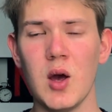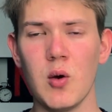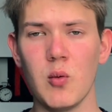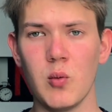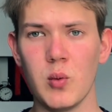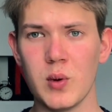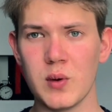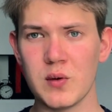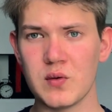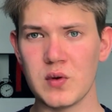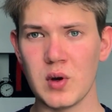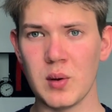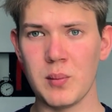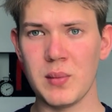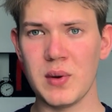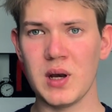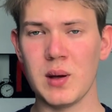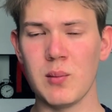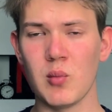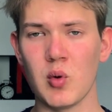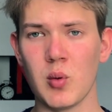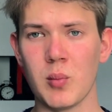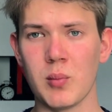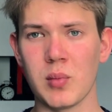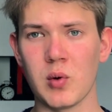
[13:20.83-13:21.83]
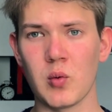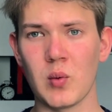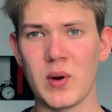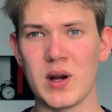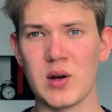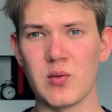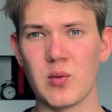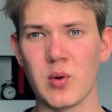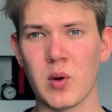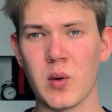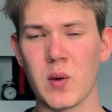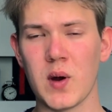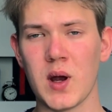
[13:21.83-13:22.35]
with their minimum
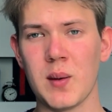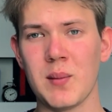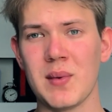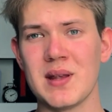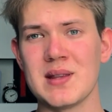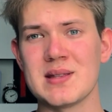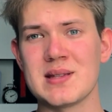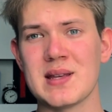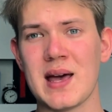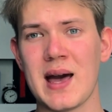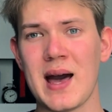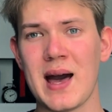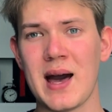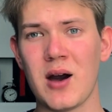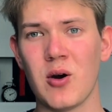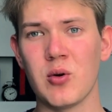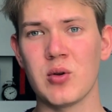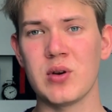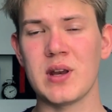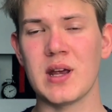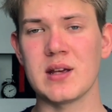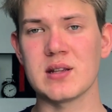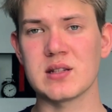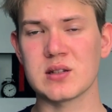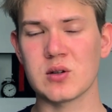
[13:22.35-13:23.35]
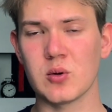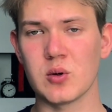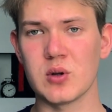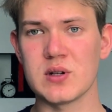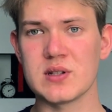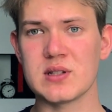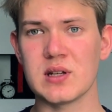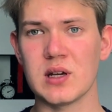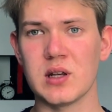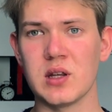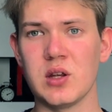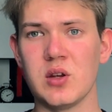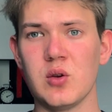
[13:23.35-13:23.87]
grade requirements, how test
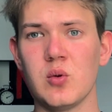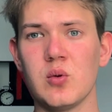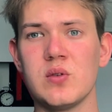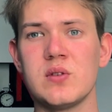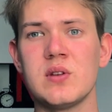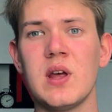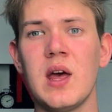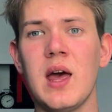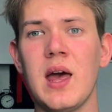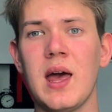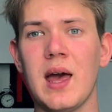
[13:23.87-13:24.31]
scores are used,